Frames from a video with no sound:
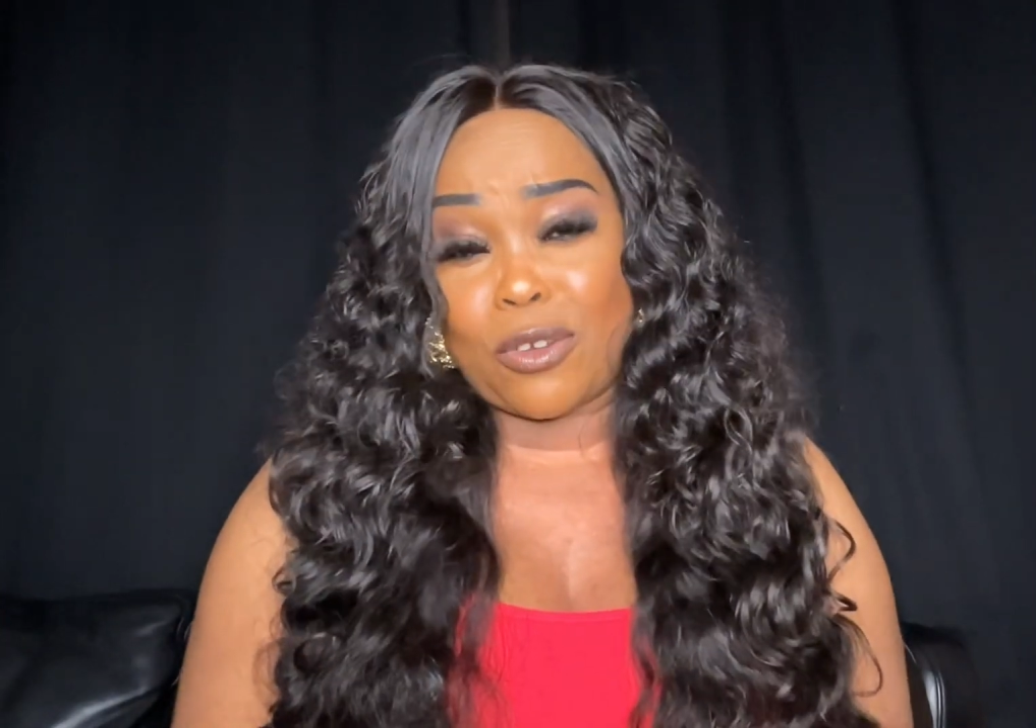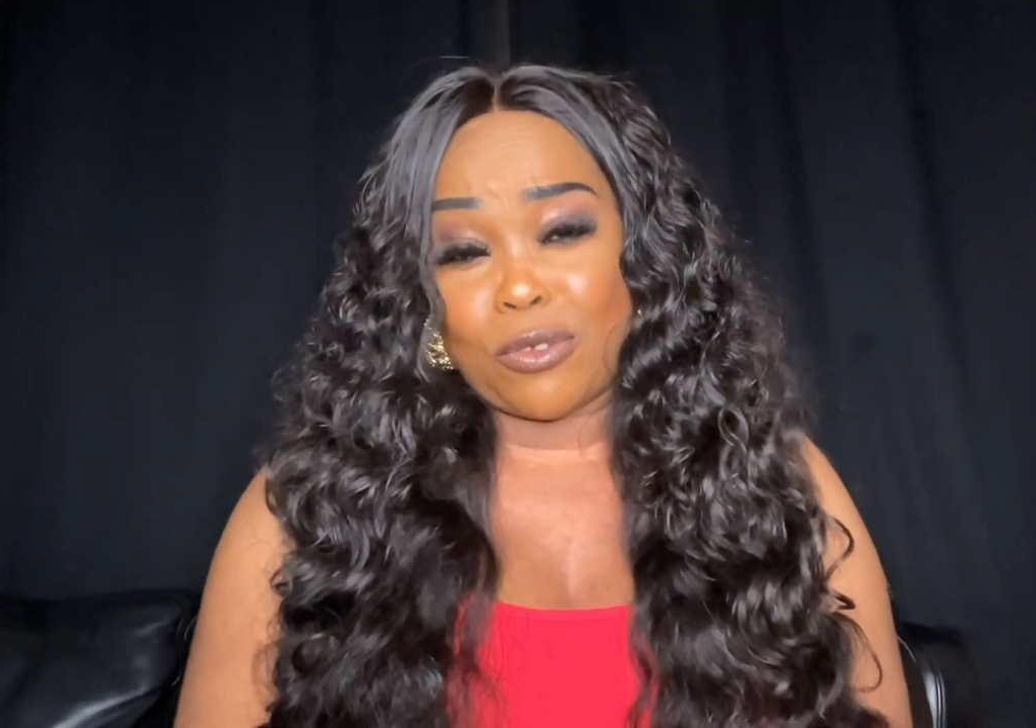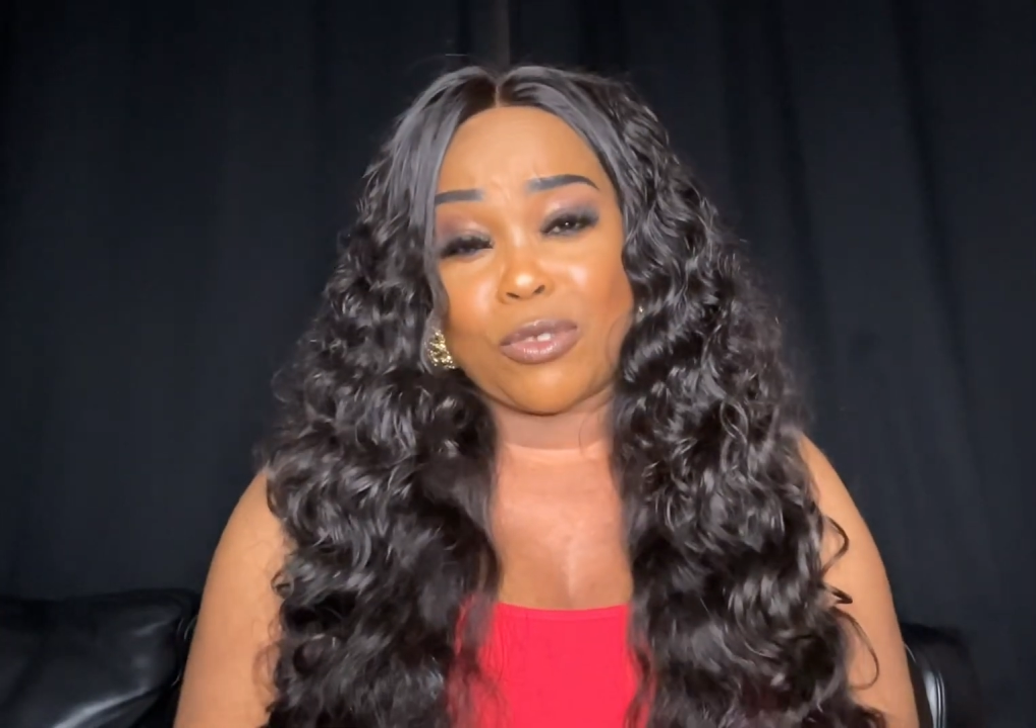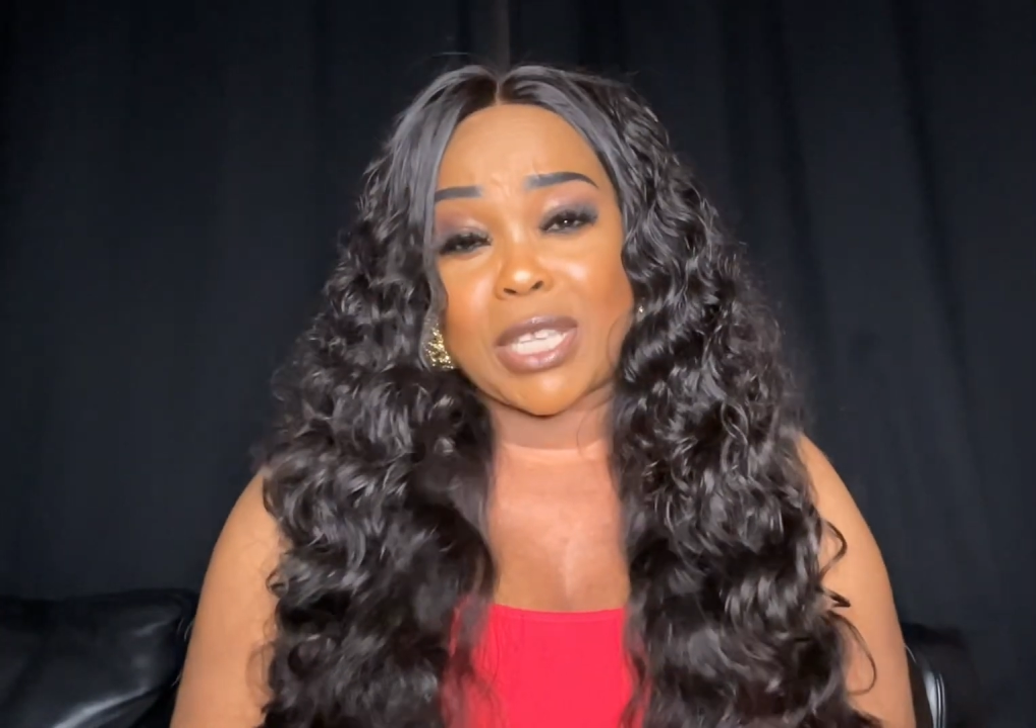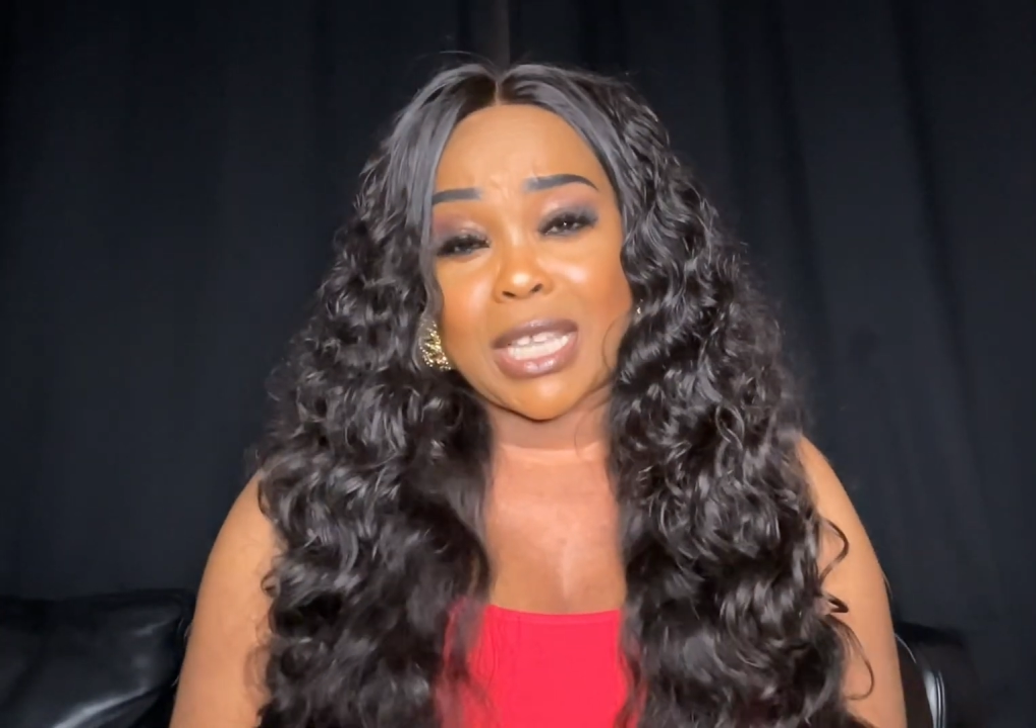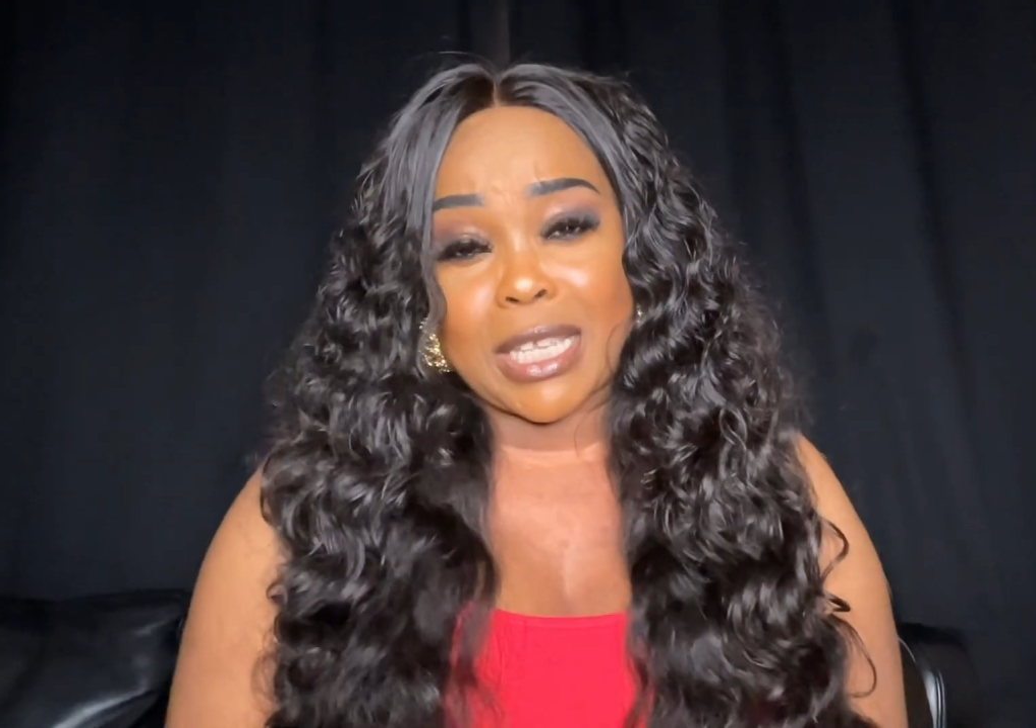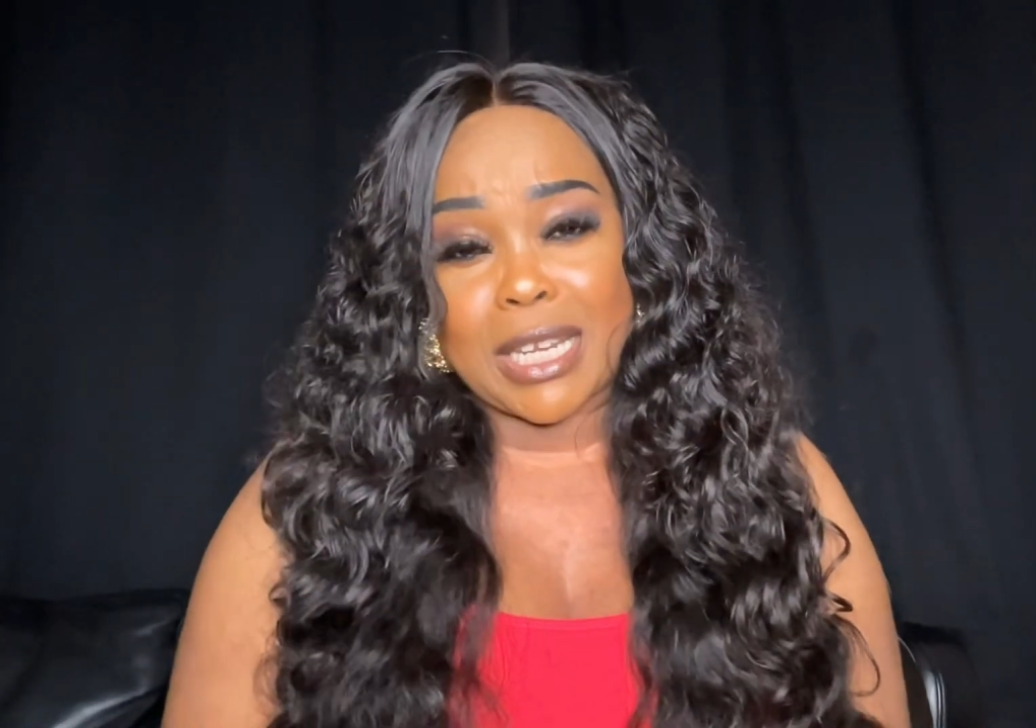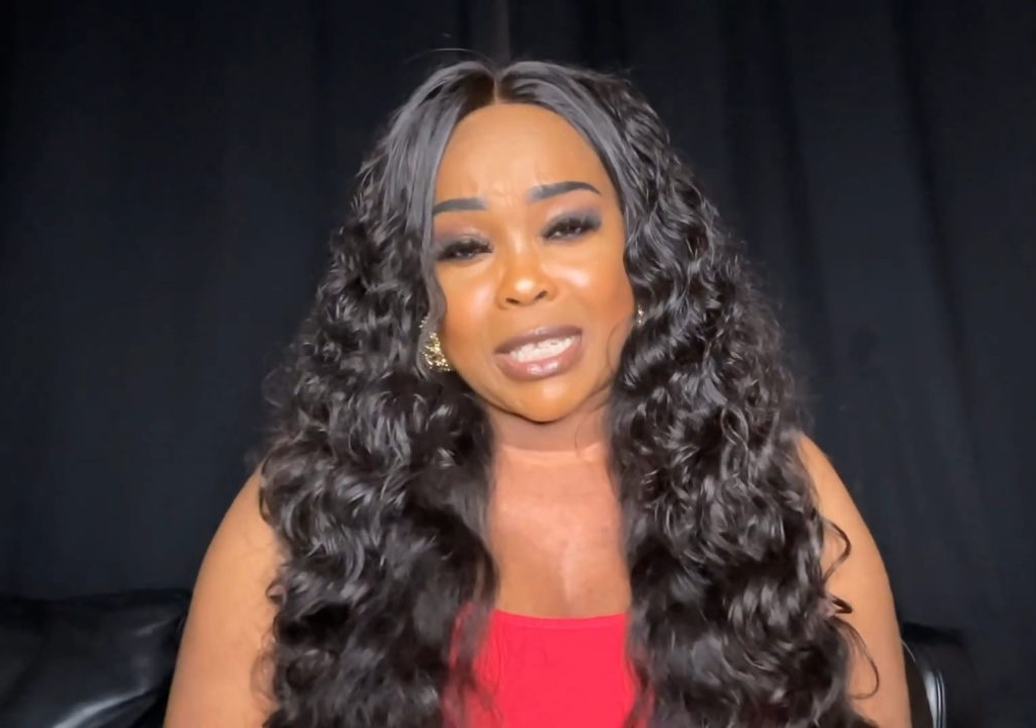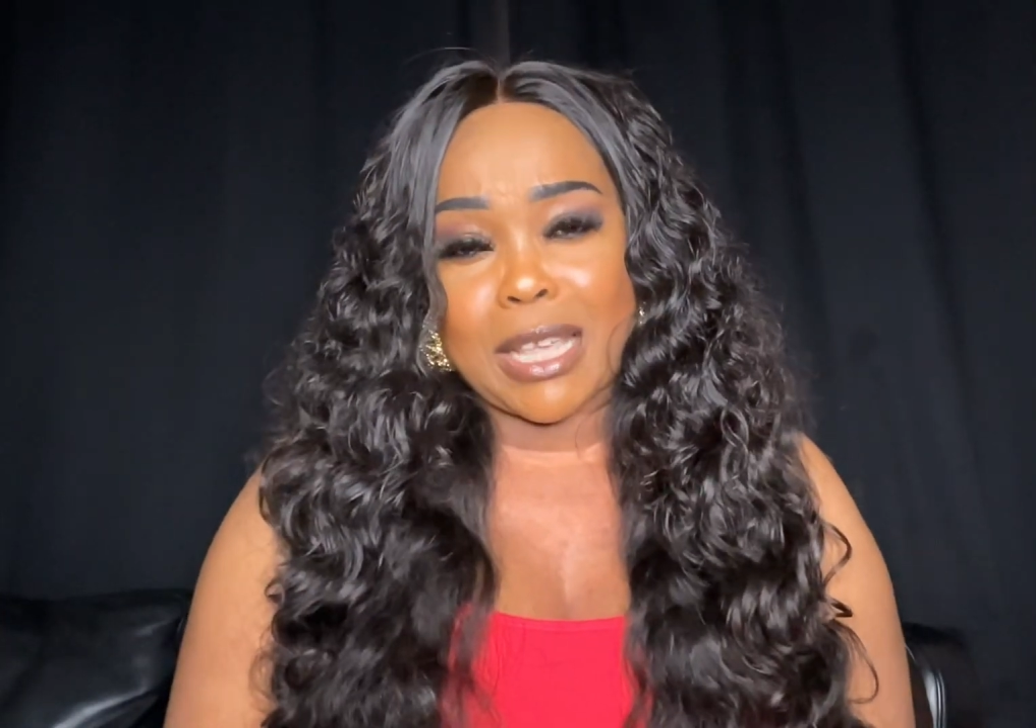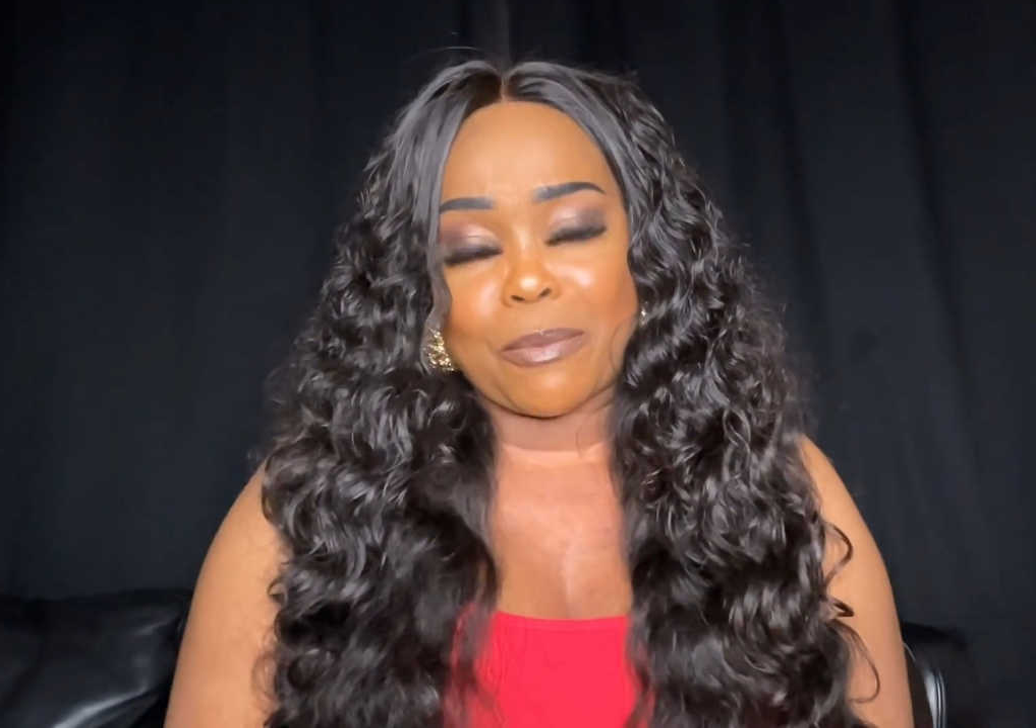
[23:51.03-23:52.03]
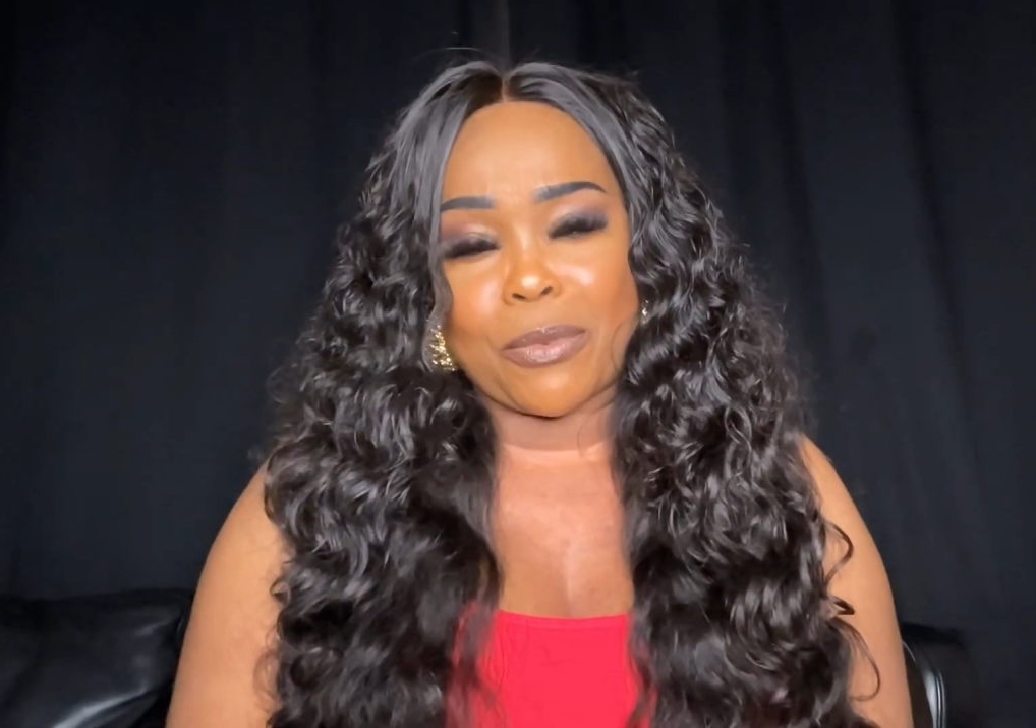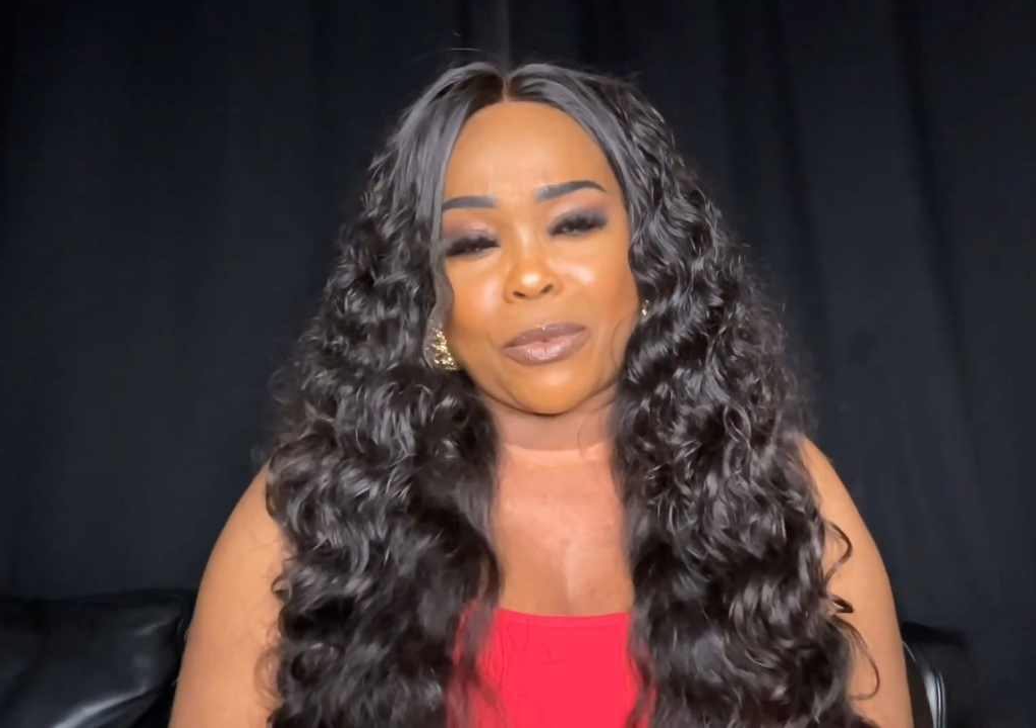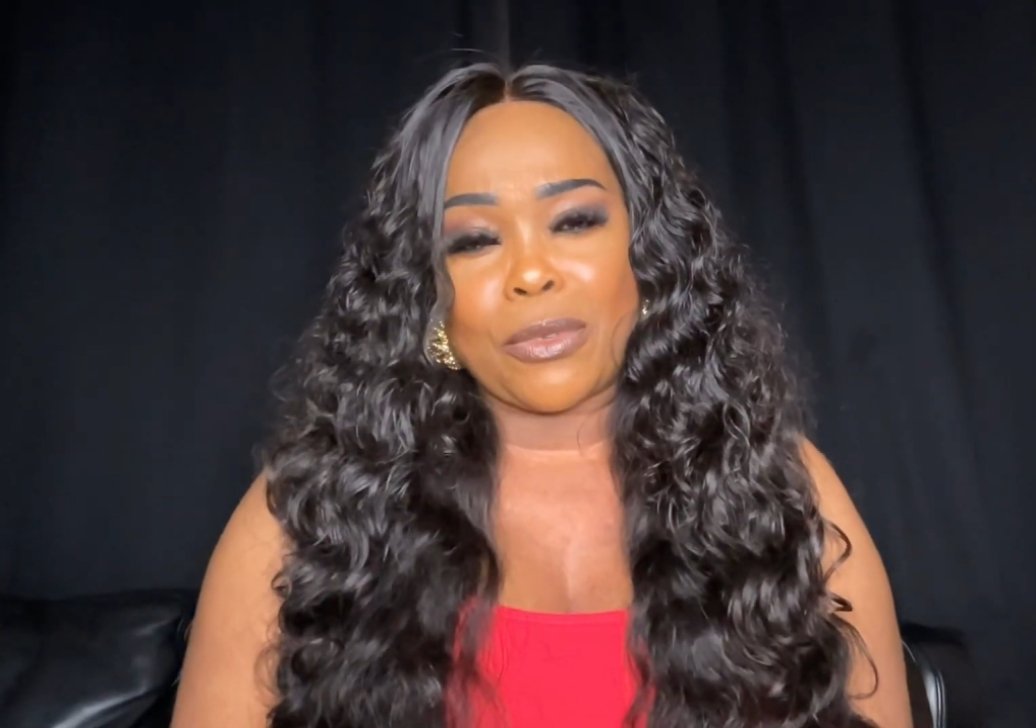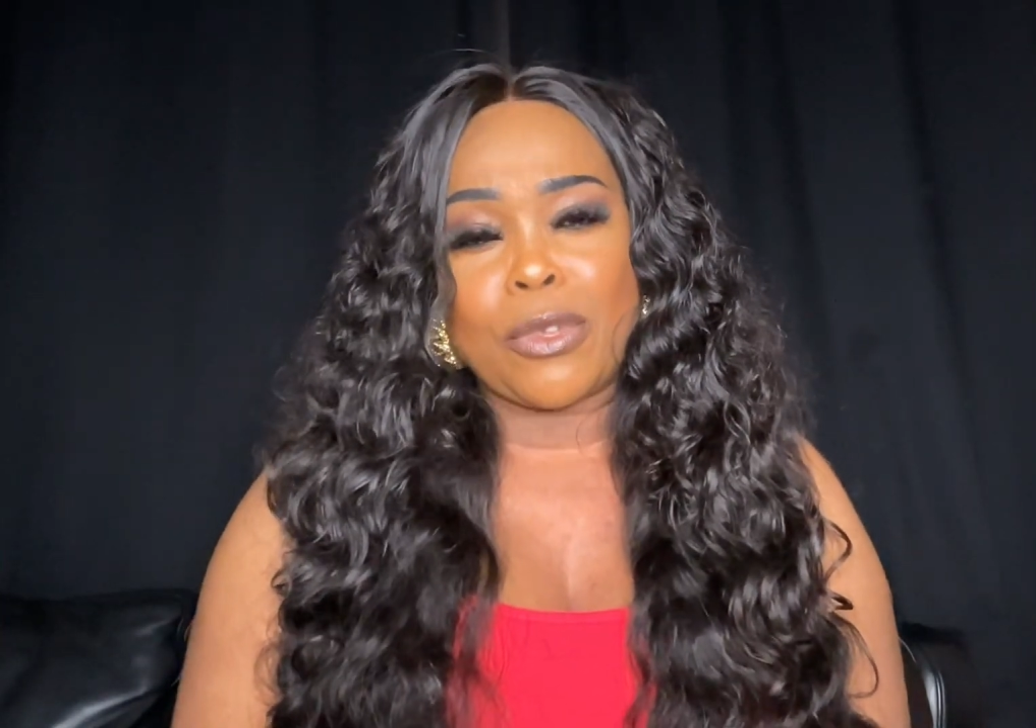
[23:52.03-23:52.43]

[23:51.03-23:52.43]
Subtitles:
you know, use her as an example.